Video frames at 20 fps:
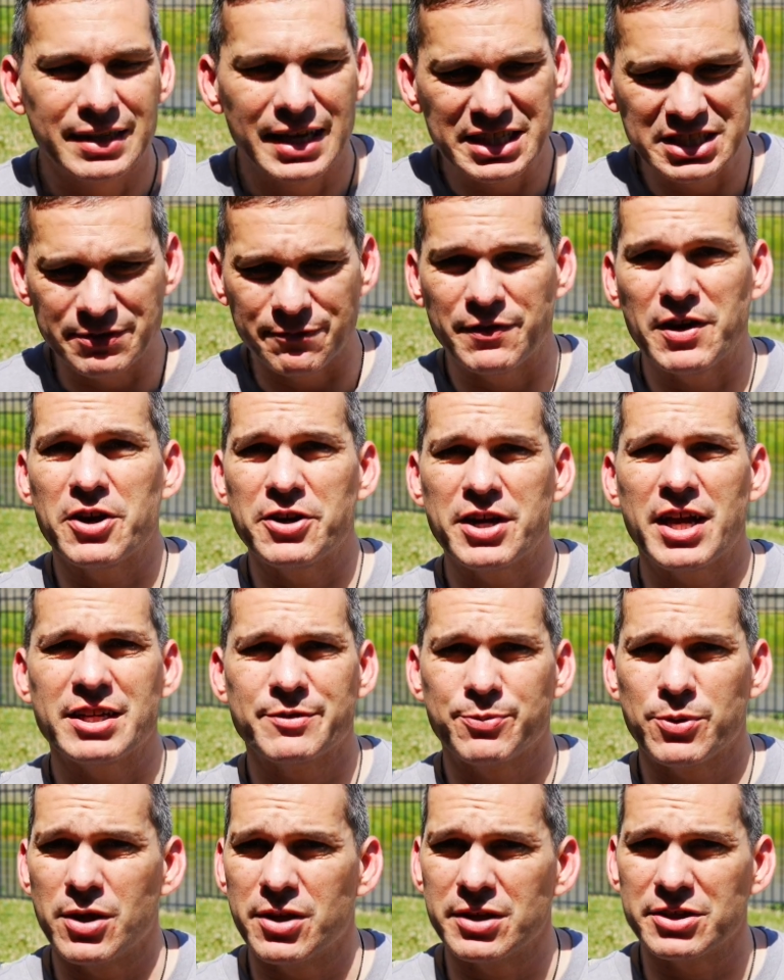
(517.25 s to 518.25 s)
It's a very nice
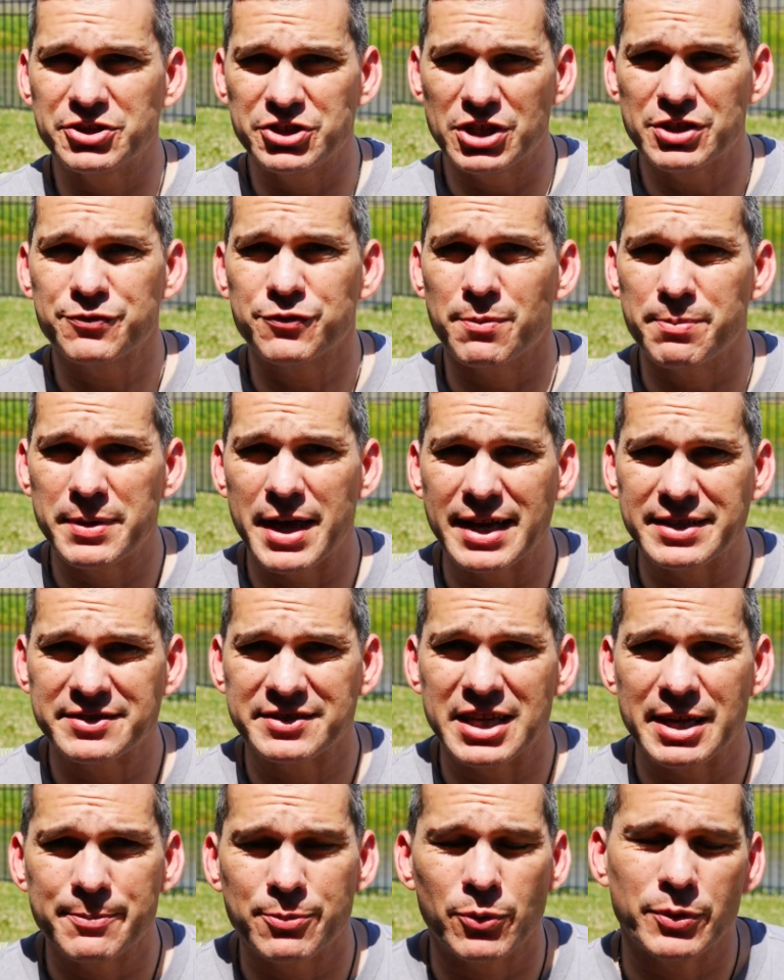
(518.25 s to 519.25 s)
product just from that
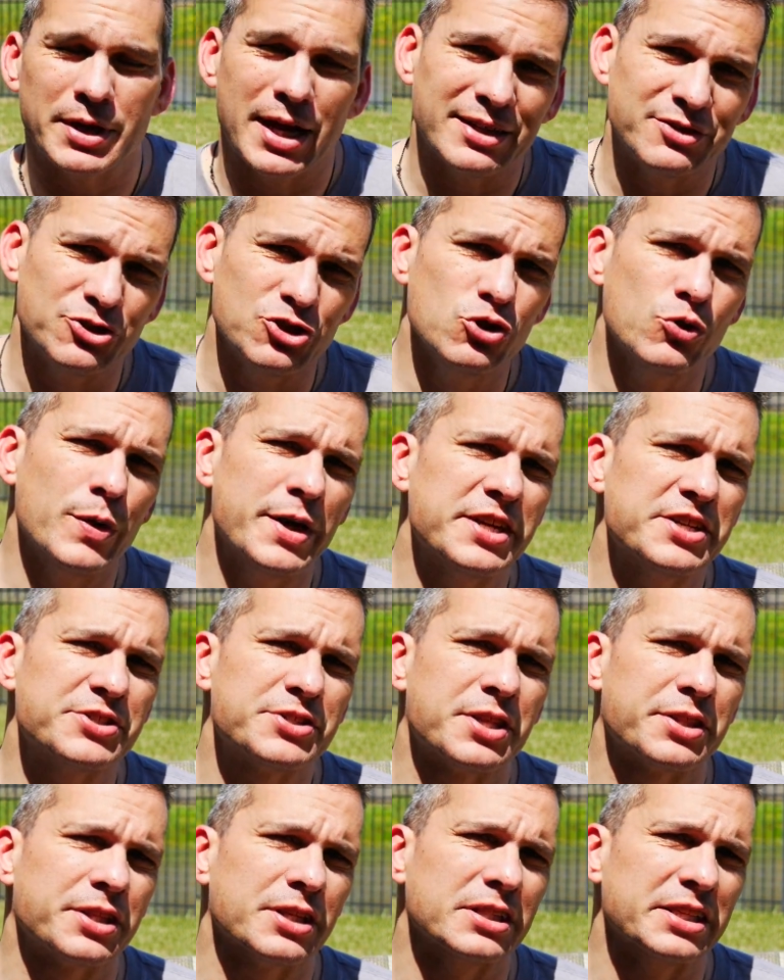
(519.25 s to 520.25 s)
standpoint. I do wish
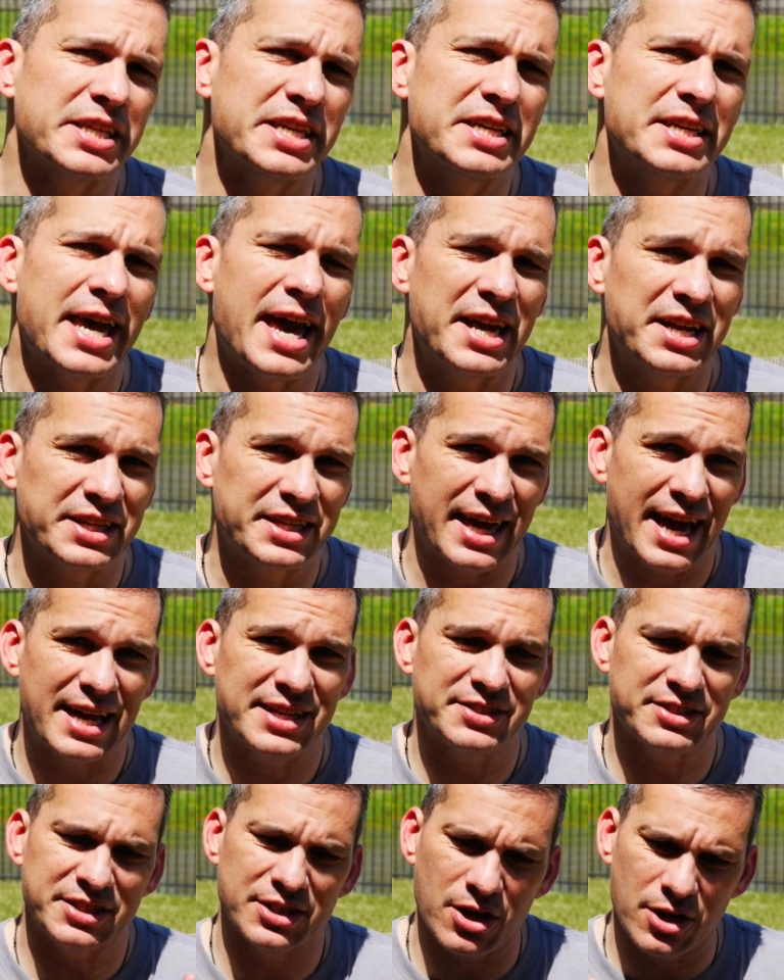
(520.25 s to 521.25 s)
that the lid had a
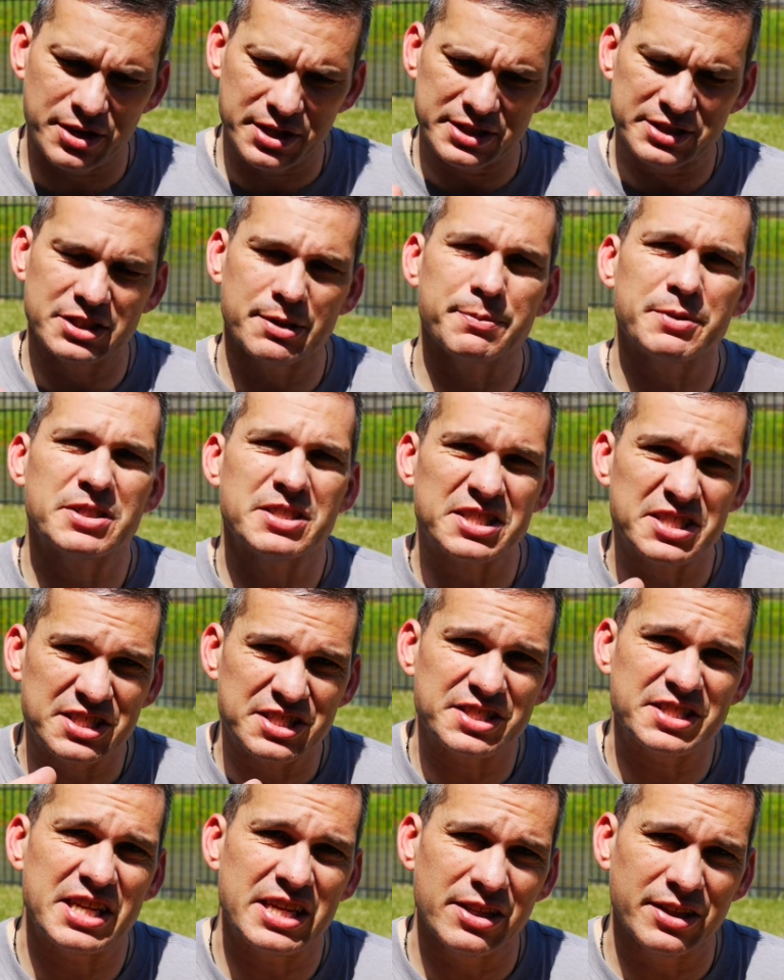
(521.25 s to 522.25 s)
gasket on it, something to
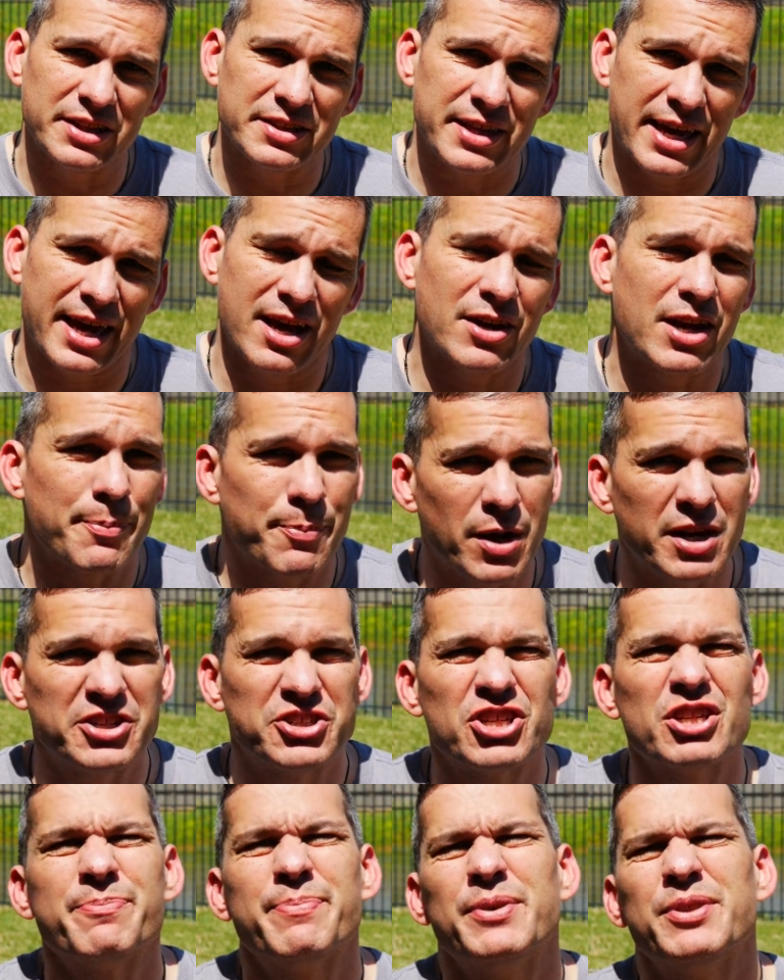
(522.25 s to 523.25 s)
seal it down. I probably
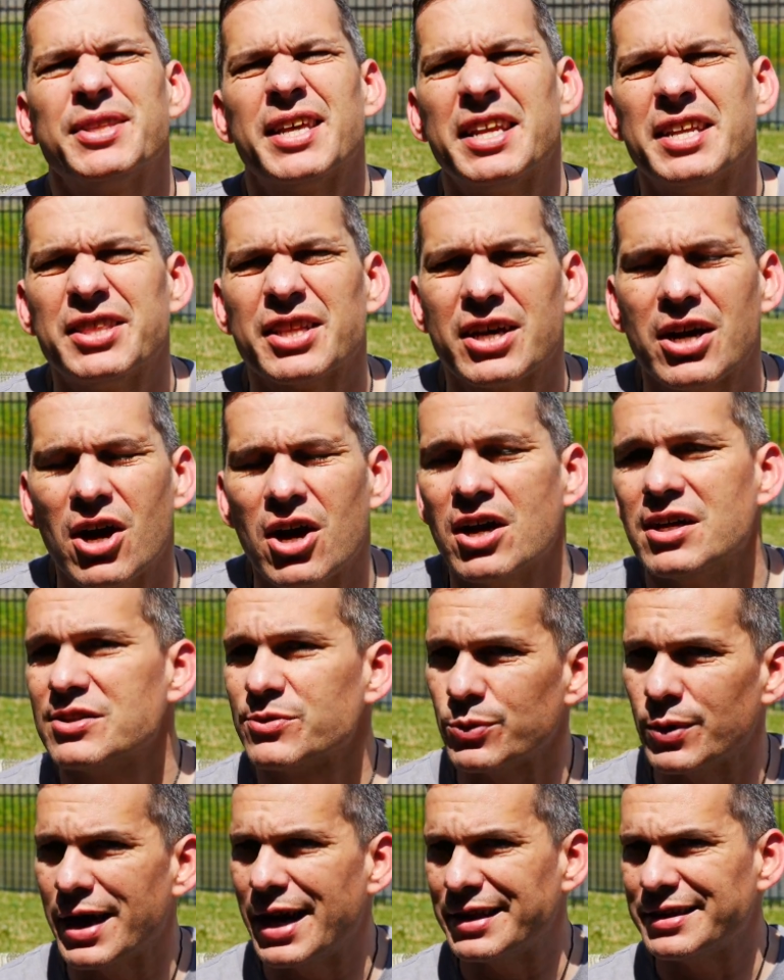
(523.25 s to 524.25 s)
should have put that in the cons.
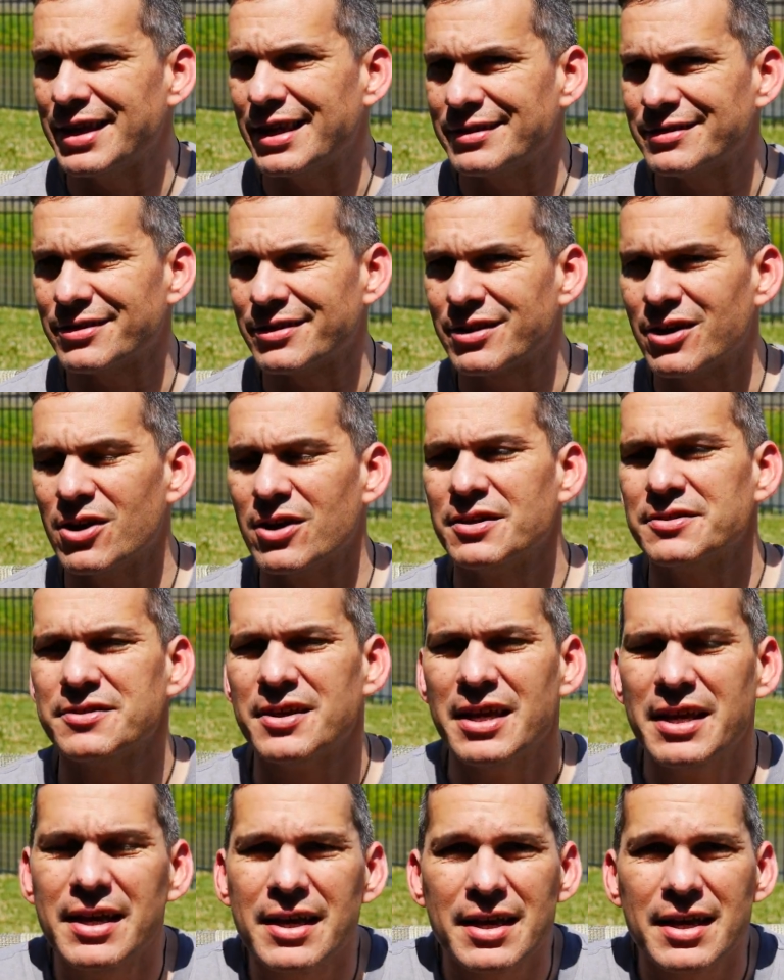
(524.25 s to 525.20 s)
We'll add that to the cons.